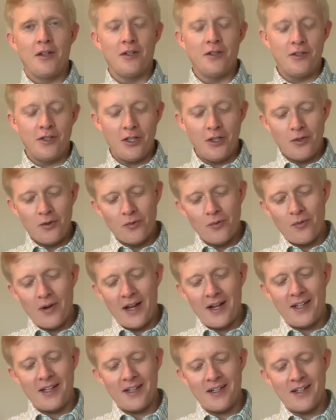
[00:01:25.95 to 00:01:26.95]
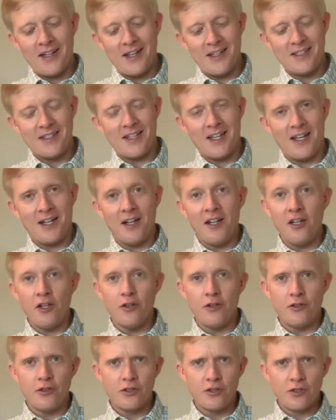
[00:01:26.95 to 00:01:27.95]
do you recognize that in
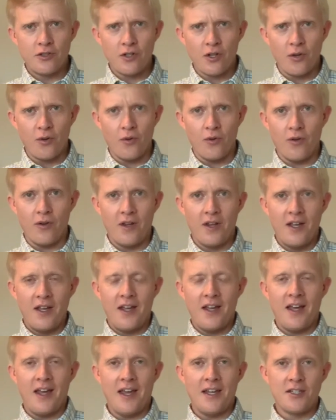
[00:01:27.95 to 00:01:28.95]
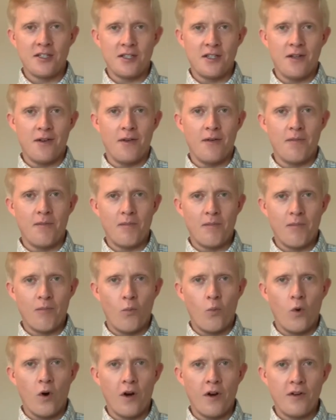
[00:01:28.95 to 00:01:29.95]
your soul as the
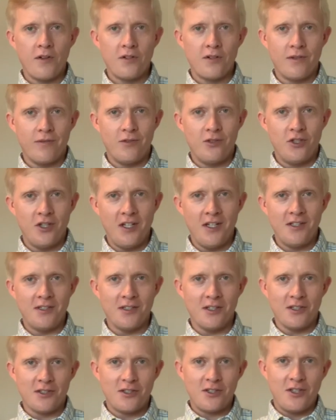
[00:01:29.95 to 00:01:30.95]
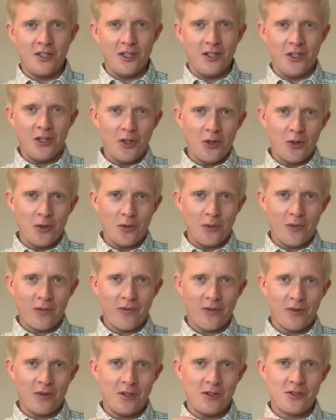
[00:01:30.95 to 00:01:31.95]
words of Jesus to you
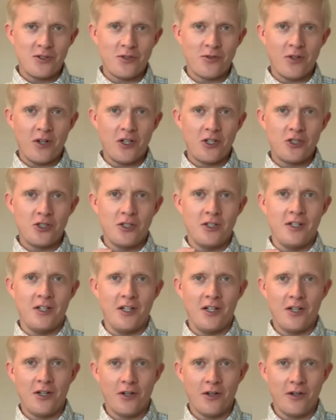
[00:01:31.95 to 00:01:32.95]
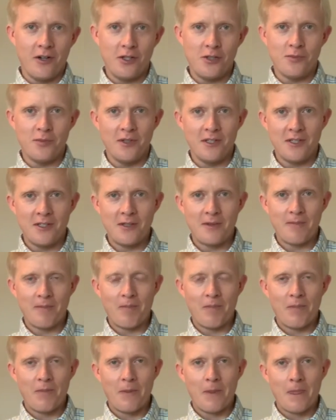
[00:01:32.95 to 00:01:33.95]
for instruction and encouragement?
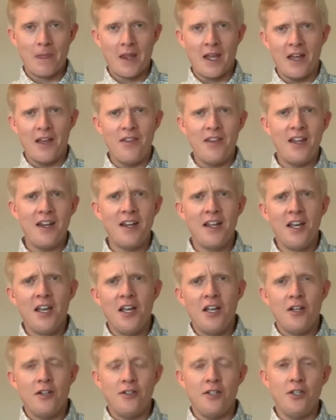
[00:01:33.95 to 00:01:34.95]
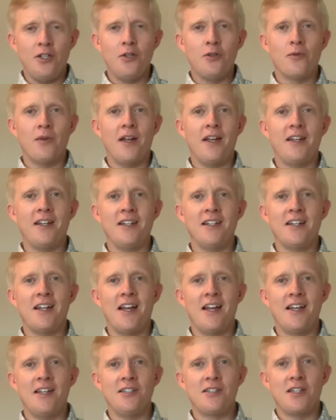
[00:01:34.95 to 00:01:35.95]
And then, do you
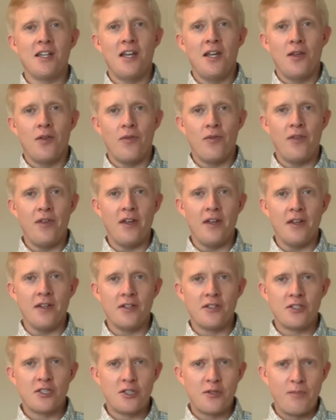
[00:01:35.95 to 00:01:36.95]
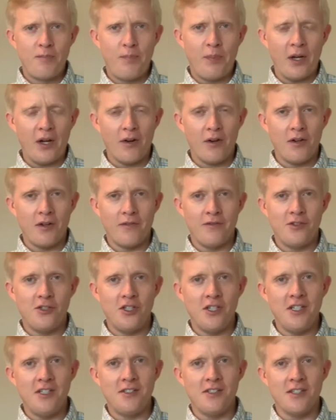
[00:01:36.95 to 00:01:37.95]
recognize the Spirit of
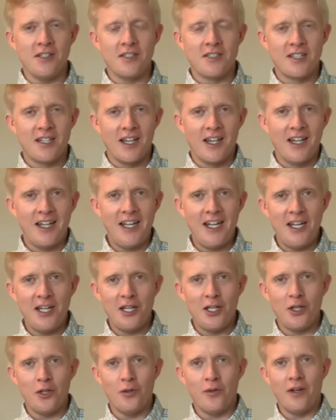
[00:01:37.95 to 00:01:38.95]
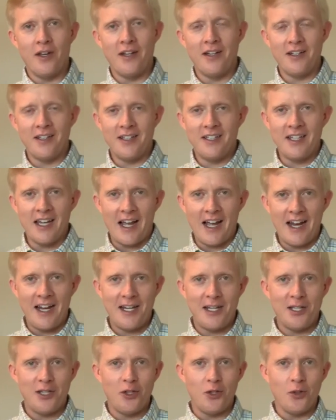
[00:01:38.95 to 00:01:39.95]
Jesus leading you and
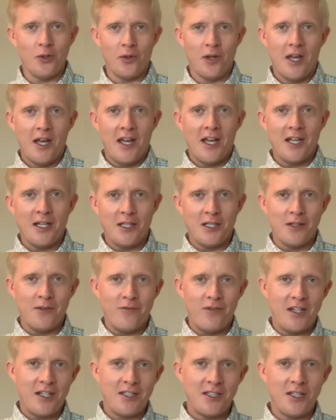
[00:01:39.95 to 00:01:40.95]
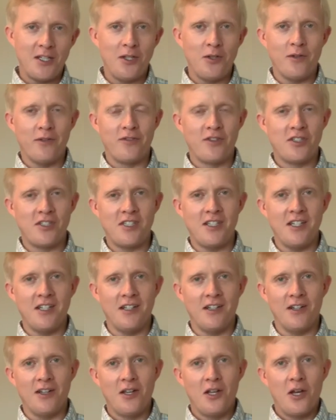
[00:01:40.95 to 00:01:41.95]
guiding you and convicting you of
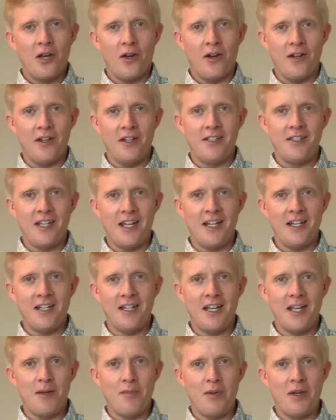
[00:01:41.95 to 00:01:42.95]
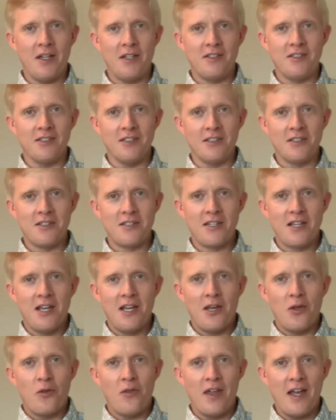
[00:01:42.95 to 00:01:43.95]
sin on a day to day basis?
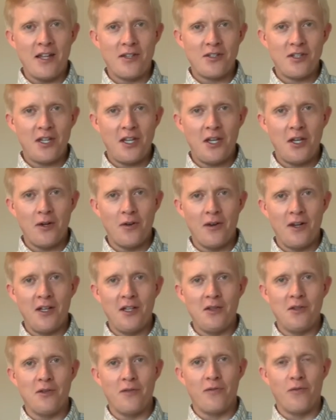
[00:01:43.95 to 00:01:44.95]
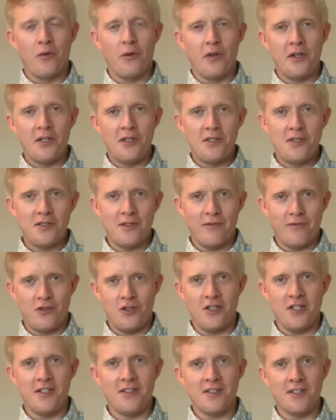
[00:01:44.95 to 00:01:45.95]
That's hearing the voice of
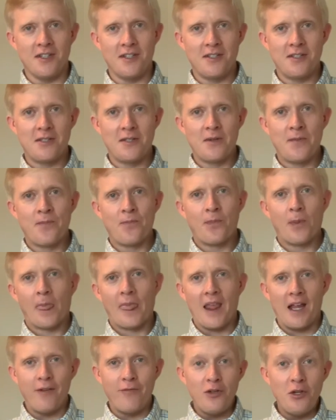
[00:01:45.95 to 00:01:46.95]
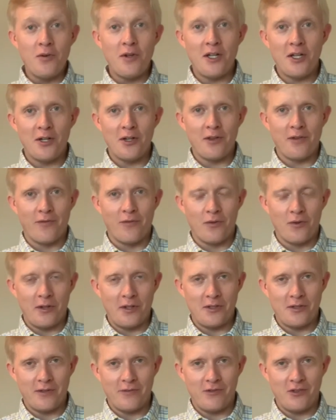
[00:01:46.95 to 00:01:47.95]
Jesus. If you hear the
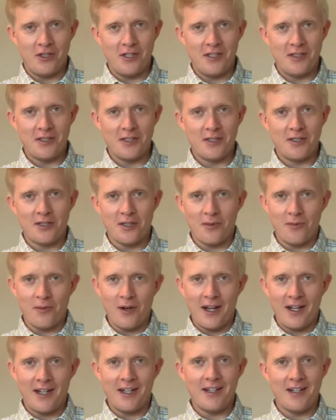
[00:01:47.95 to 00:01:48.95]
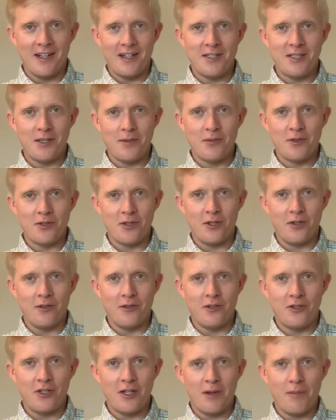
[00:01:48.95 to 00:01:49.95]
voice of Jesus and recognize him as the
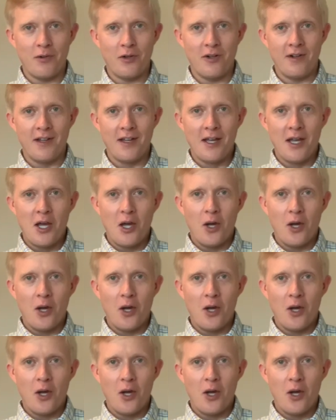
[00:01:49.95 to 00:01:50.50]
Good Shepherd,